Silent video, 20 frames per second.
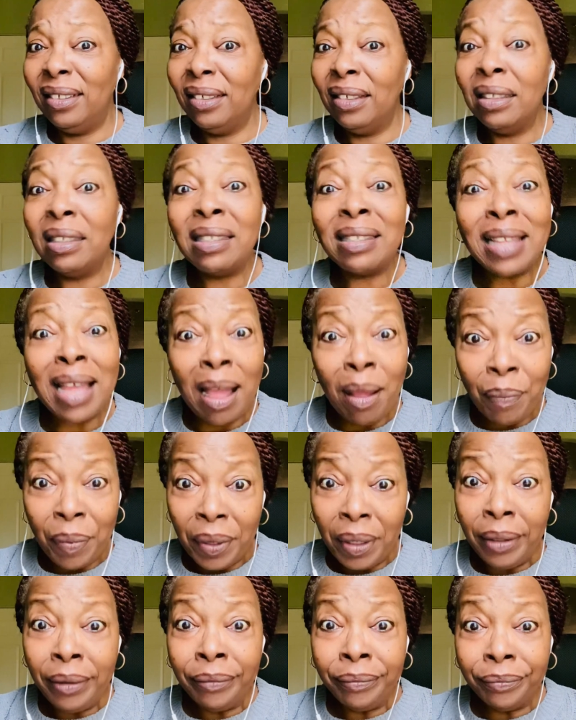Stop
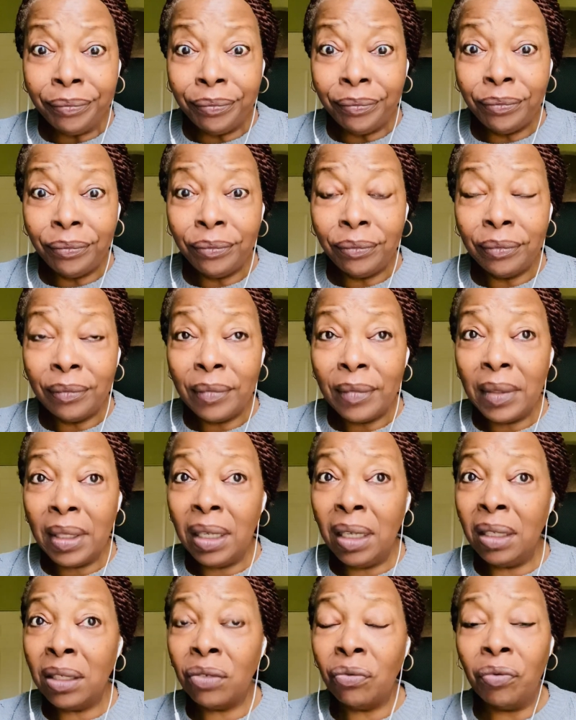it.
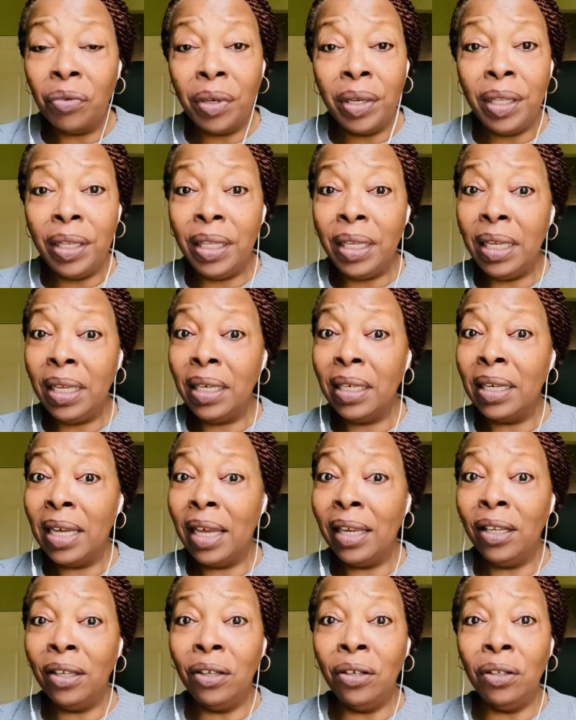It's really
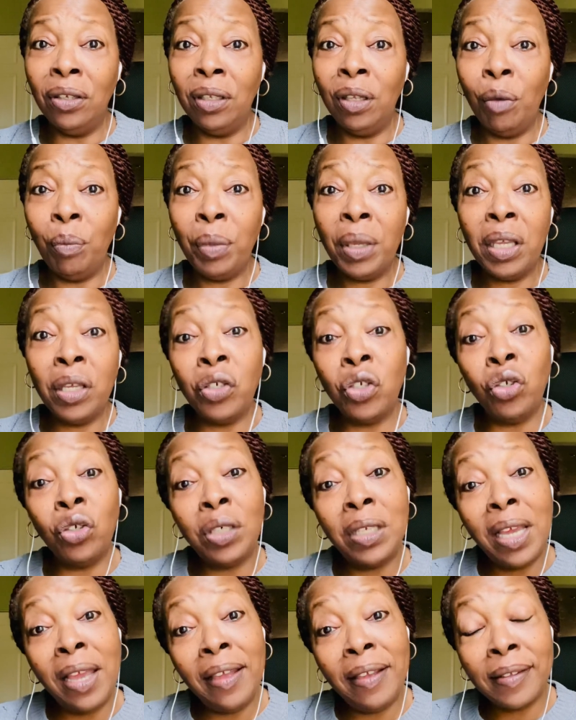not a good look because your
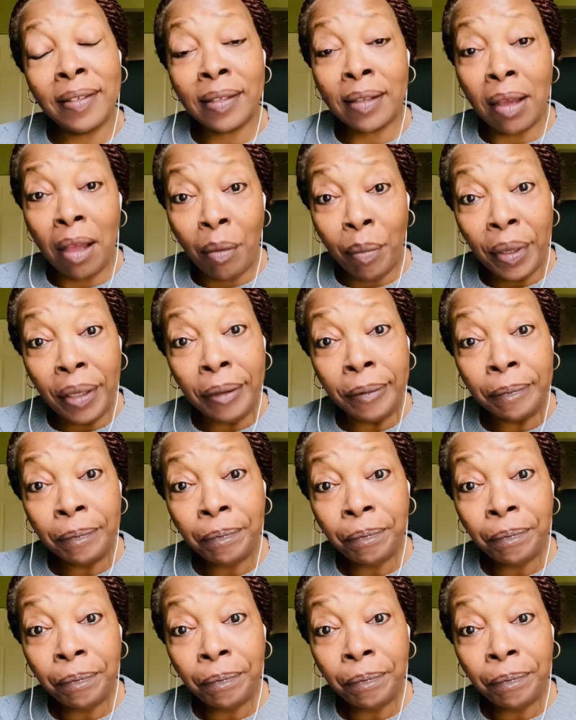day is coming.